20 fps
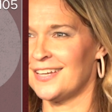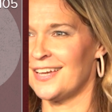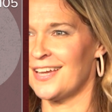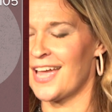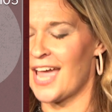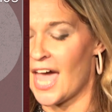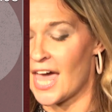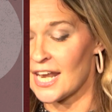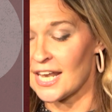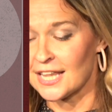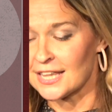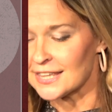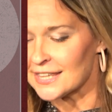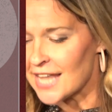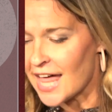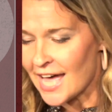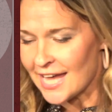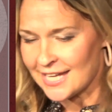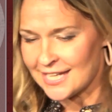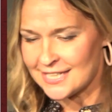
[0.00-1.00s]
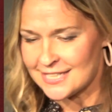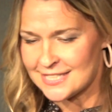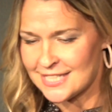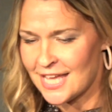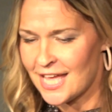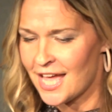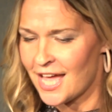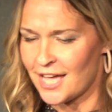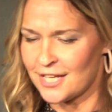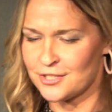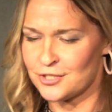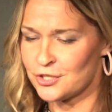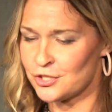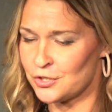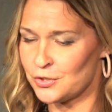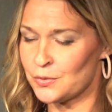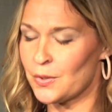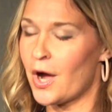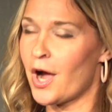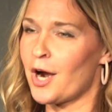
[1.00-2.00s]
and a light
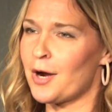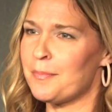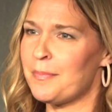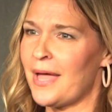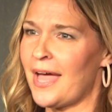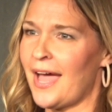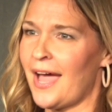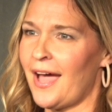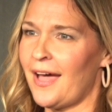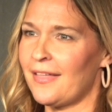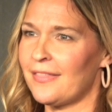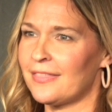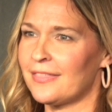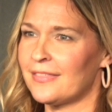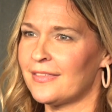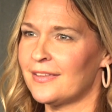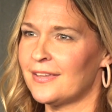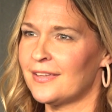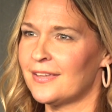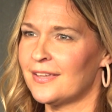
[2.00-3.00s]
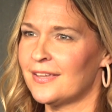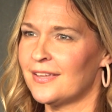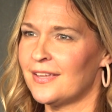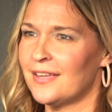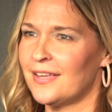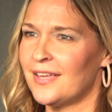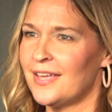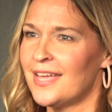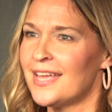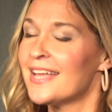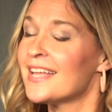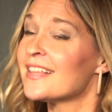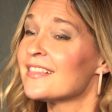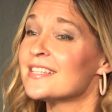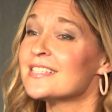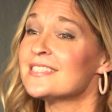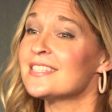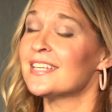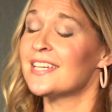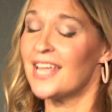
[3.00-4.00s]
unto our path. Listen,